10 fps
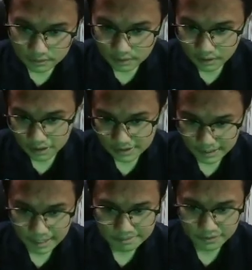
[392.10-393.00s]
There's an
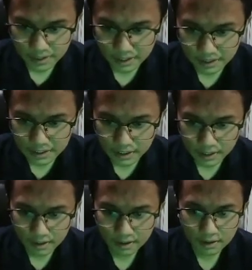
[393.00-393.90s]
abstract in
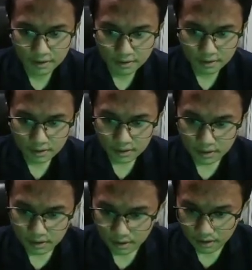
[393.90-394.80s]
here,
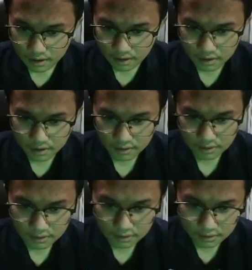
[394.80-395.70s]

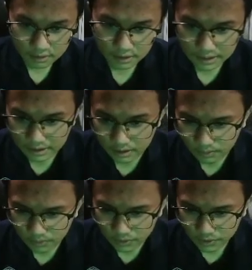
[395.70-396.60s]
and the
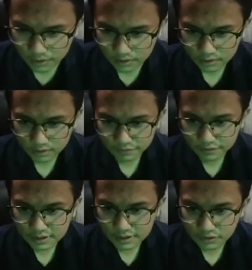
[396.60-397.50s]
keyword, the
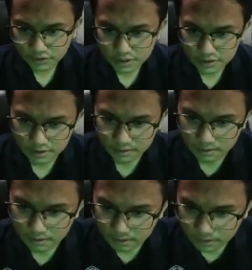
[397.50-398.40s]
first introduction.
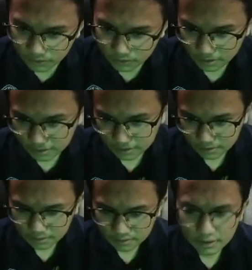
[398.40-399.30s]

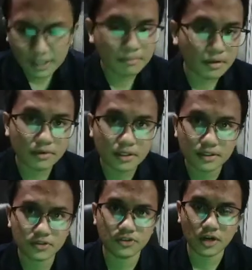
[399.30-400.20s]
Let me read the
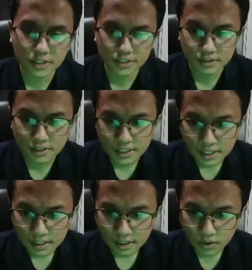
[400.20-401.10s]
introduction.
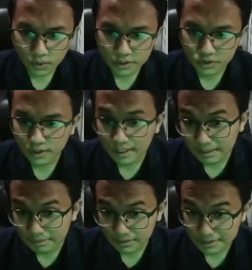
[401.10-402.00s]
According to
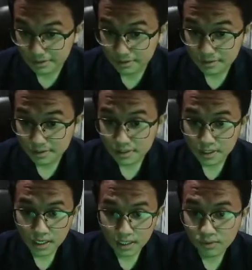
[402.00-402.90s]
academic research,
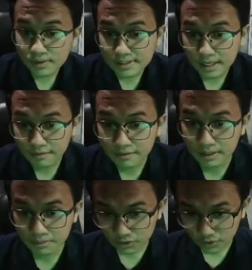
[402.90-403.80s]
linguists have
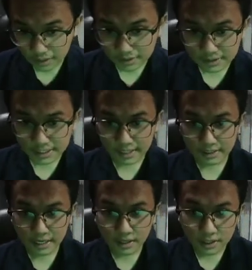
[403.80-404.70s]
demonstrated that
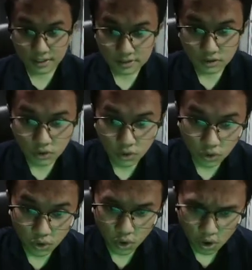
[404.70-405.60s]
there is
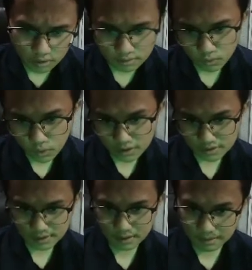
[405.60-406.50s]
not one
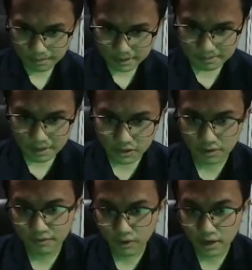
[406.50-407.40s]
single best method
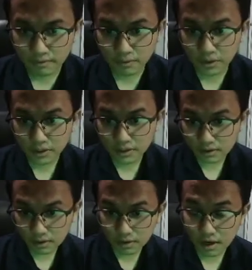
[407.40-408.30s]
for everyone in
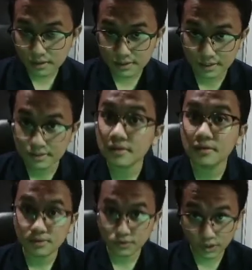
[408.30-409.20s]
all contexts.
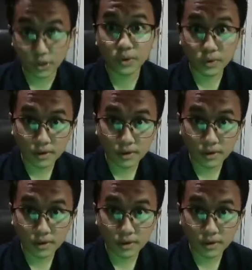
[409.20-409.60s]
True,